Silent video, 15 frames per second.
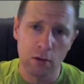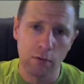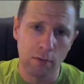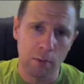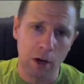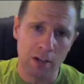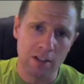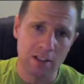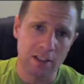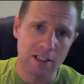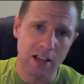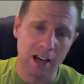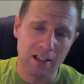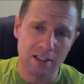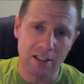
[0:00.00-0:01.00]
week to you from
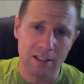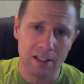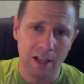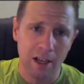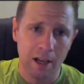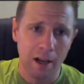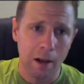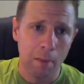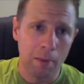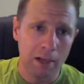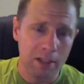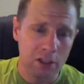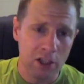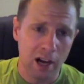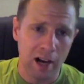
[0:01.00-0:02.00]
Austin, Texas.
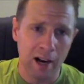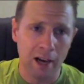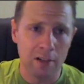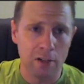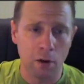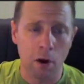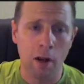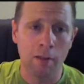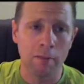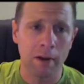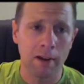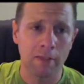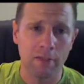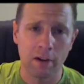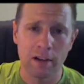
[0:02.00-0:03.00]
Pete, shout out to all
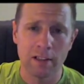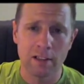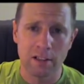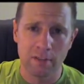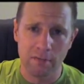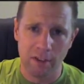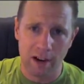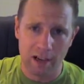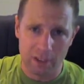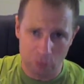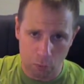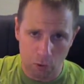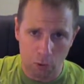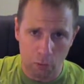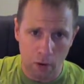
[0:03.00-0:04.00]
of my friends and
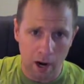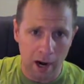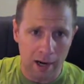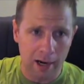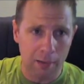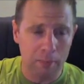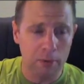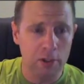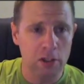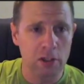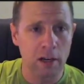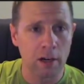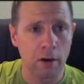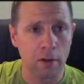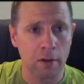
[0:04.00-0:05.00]
fans worldwide. I
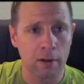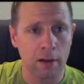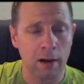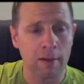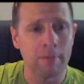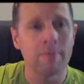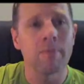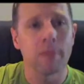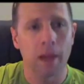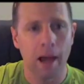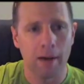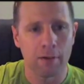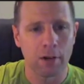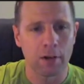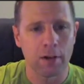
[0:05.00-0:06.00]
appreciate all the love.
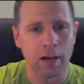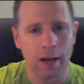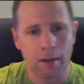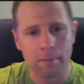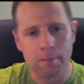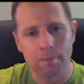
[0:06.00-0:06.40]
Have a good